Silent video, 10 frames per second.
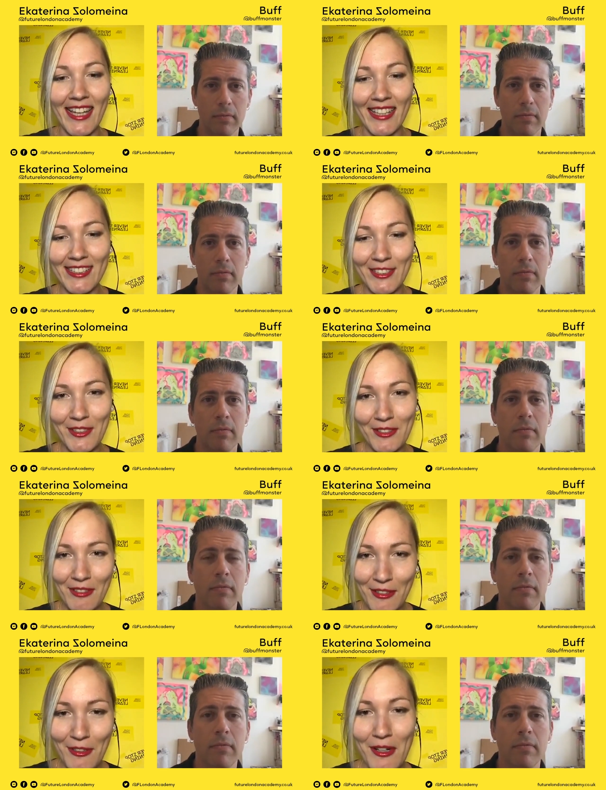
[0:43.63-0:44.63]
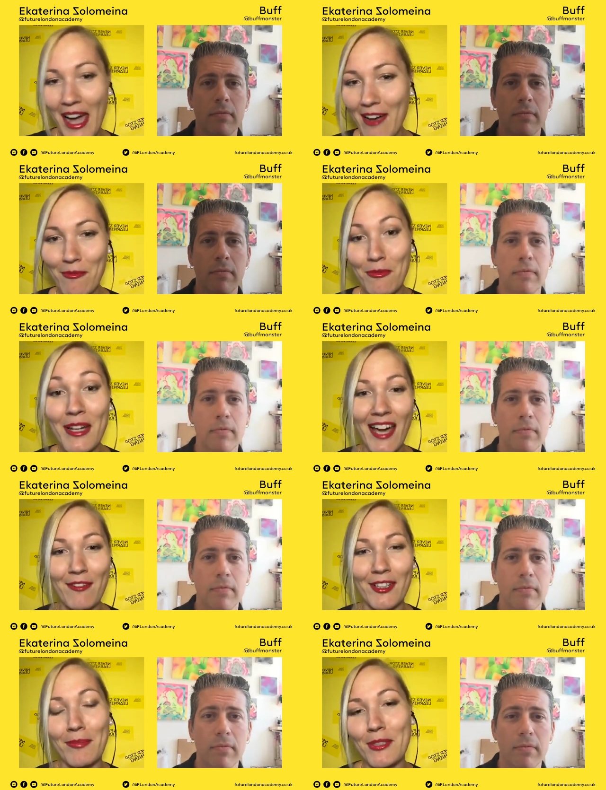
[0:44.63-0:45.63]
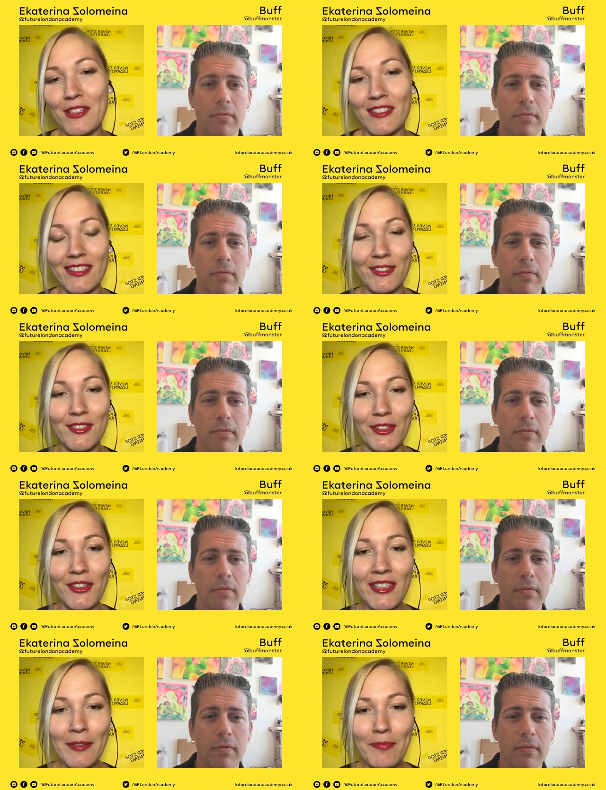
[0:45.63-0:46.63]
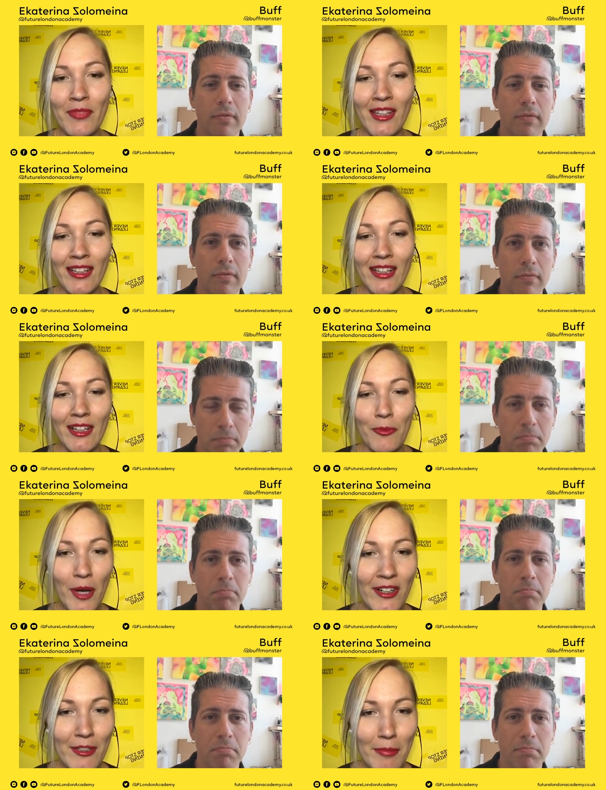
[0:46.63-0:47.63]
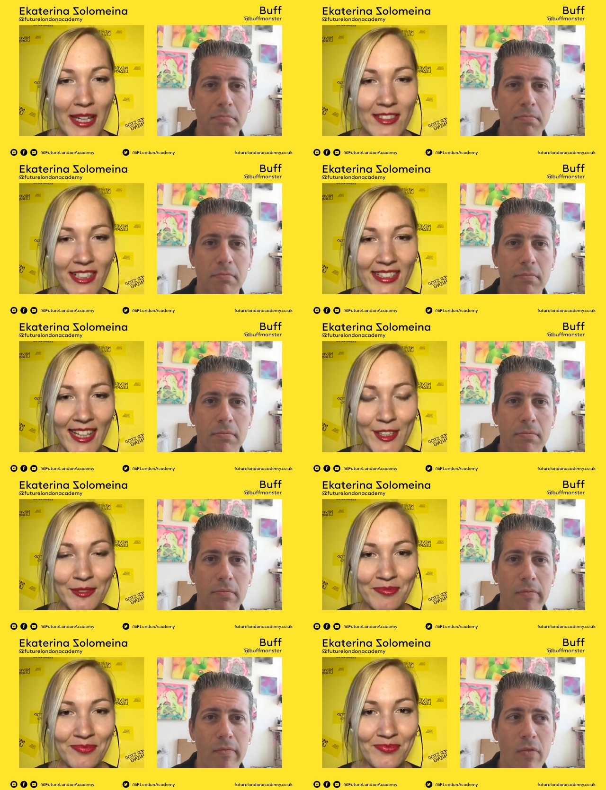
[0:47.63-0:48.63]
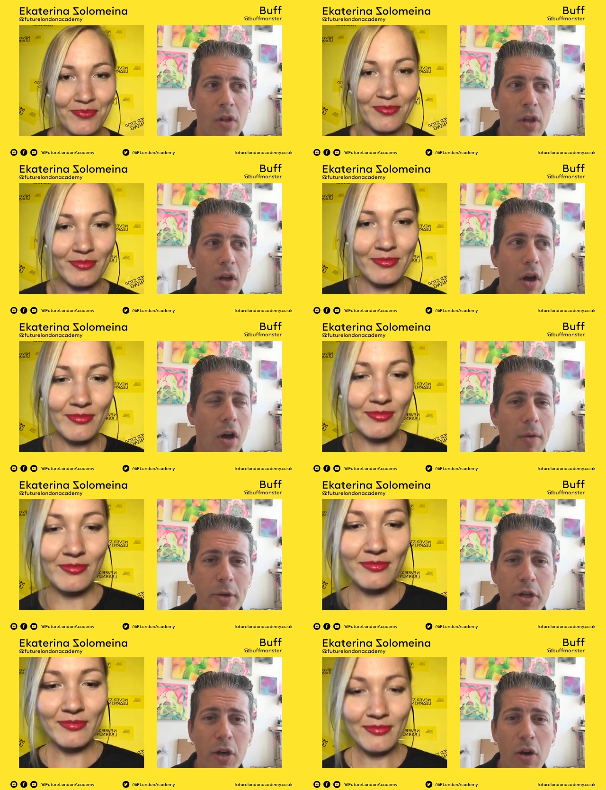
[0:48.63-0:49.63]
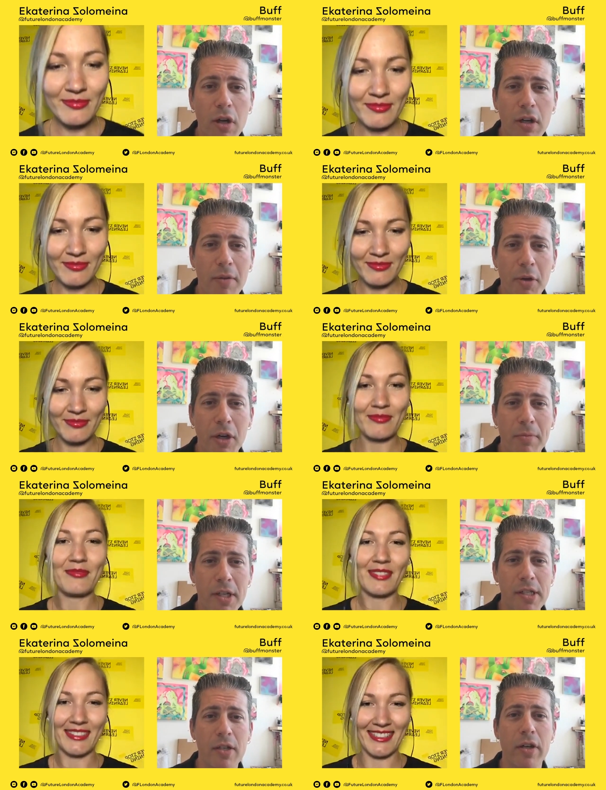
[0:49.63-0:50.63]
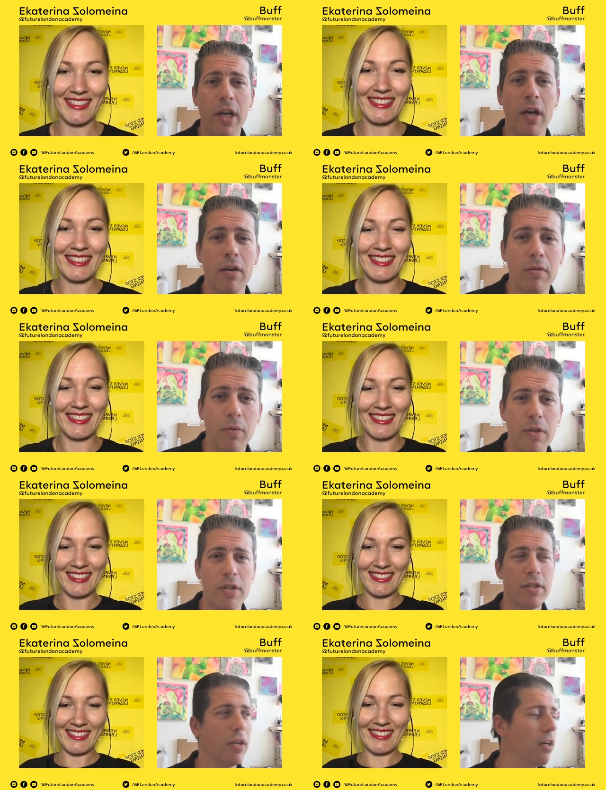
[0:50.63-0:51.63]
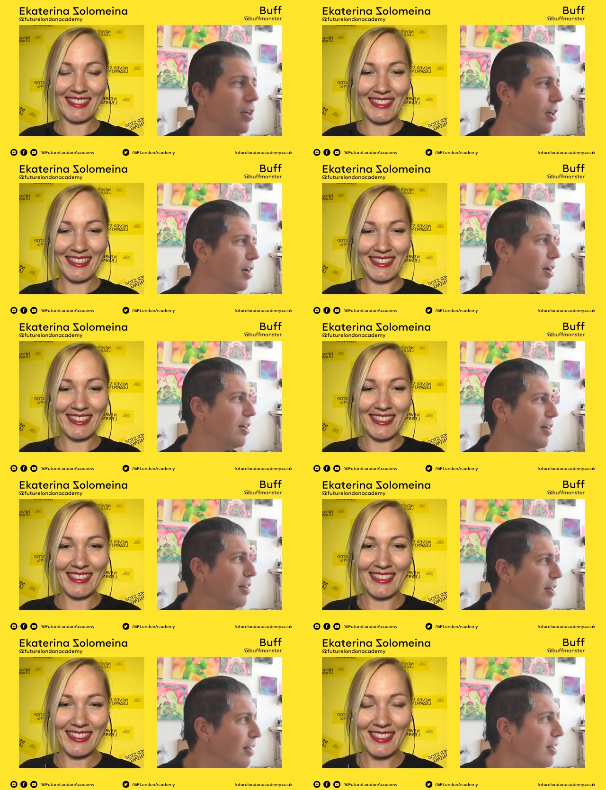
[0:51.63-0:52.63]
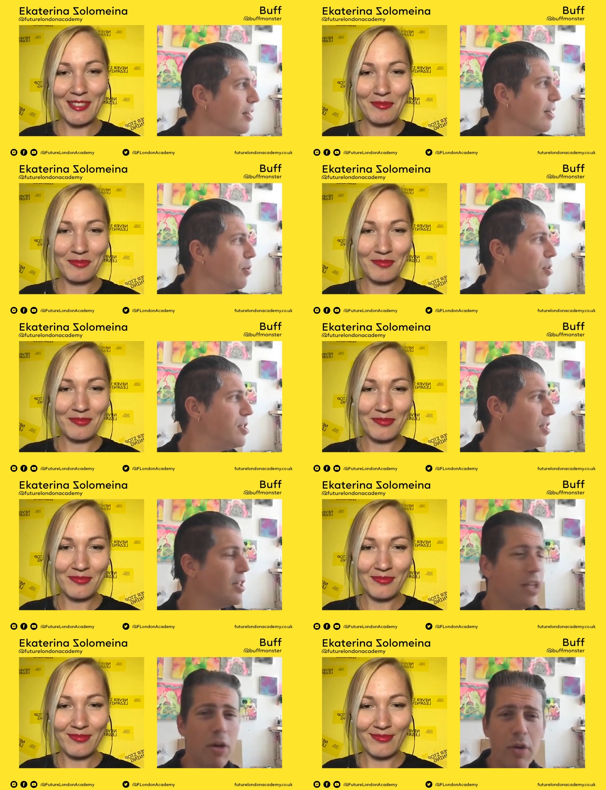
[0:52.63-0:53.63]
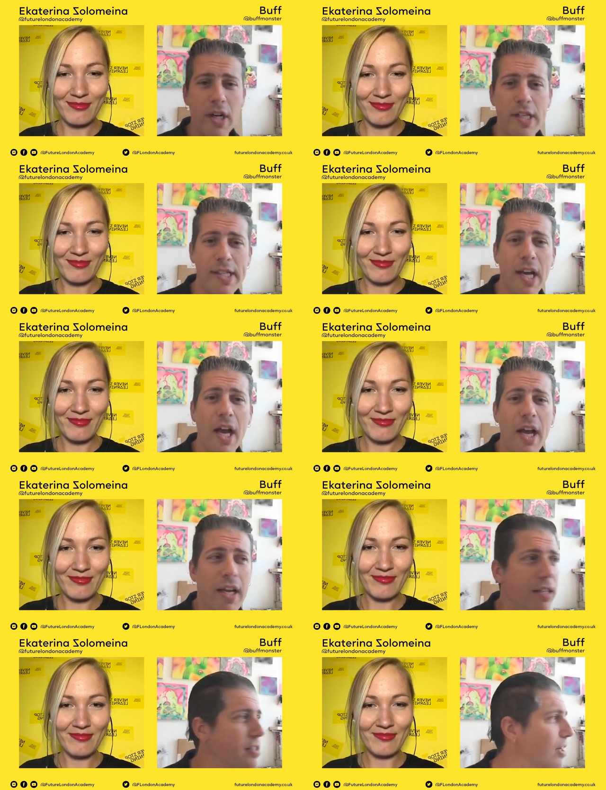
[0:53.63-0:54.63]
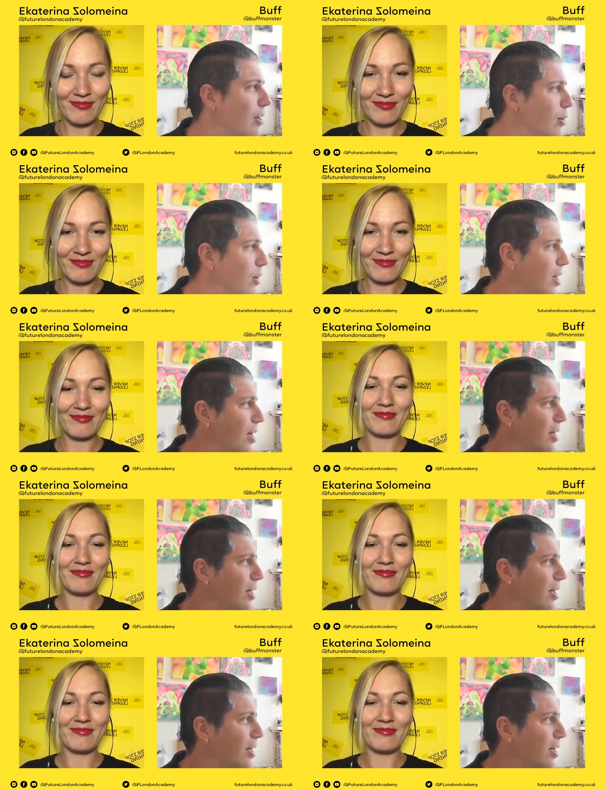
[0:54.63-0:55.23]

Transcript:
Speaker 1: that we have an opportunity to talk. Where are you based right now?
Speaker 2: Oh, I'm in New York. I'm here in my studio, which is on uh, which is in the Lower East Side. So